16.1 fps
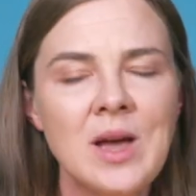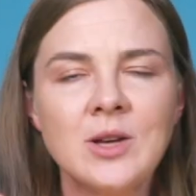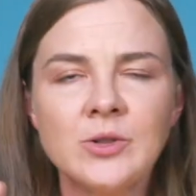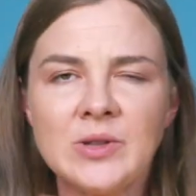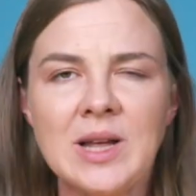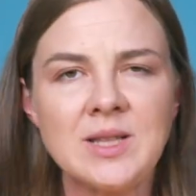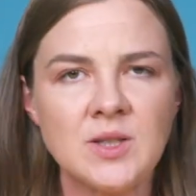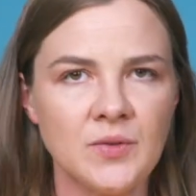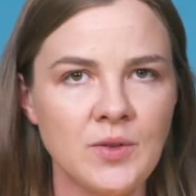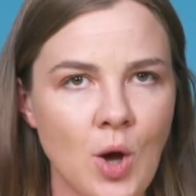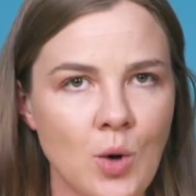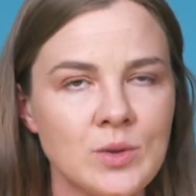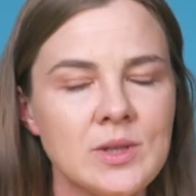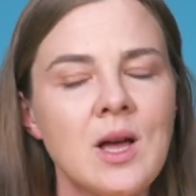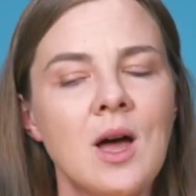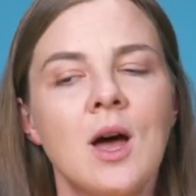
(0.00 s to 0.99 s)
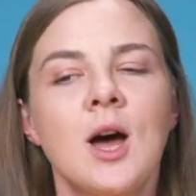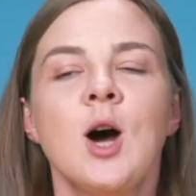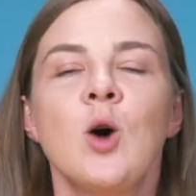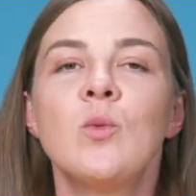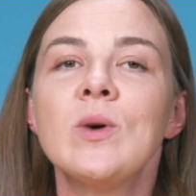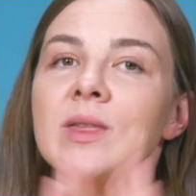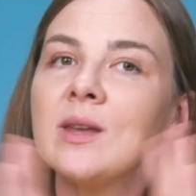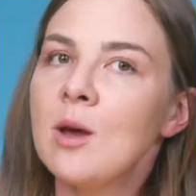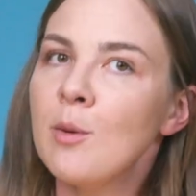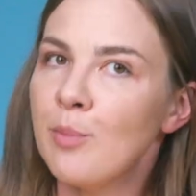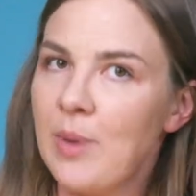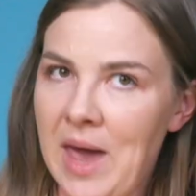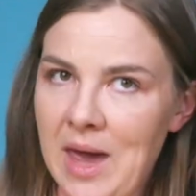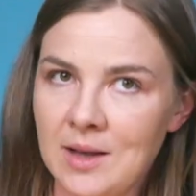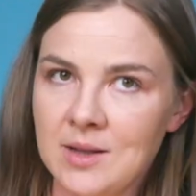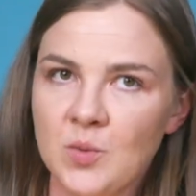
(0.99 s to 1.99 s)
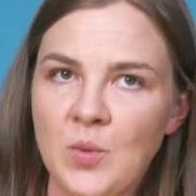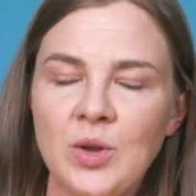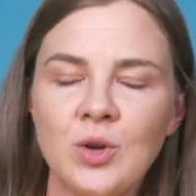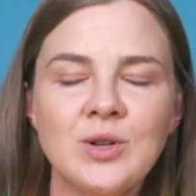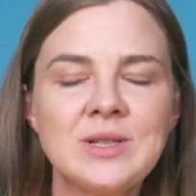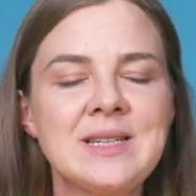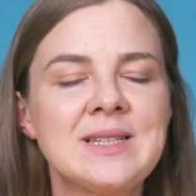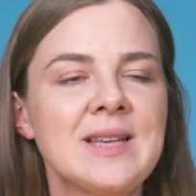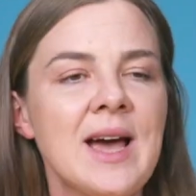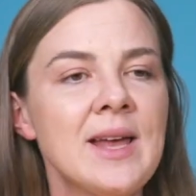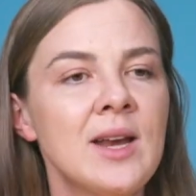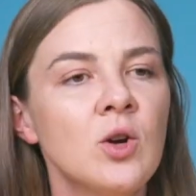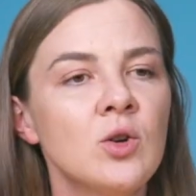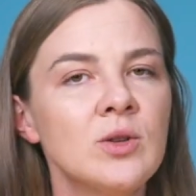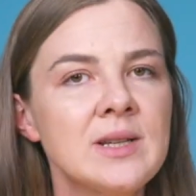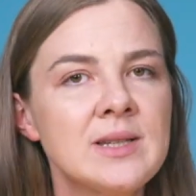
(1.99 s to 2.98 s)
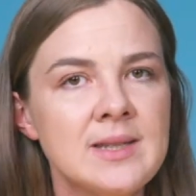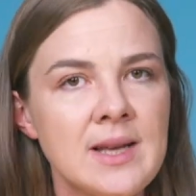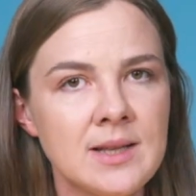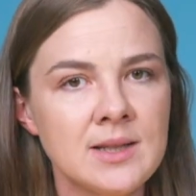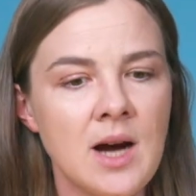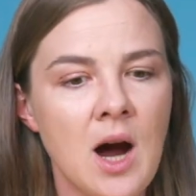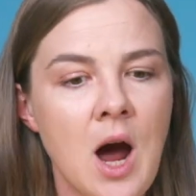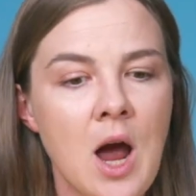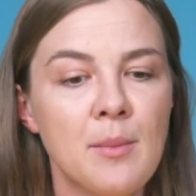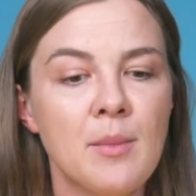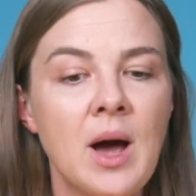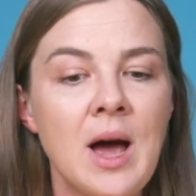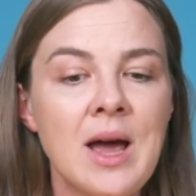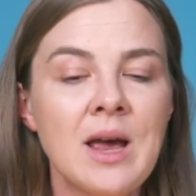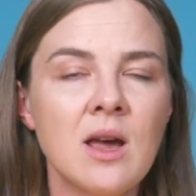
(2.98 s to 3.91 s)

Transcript: So that's flows. With campaigns, when you're deciding on the send time,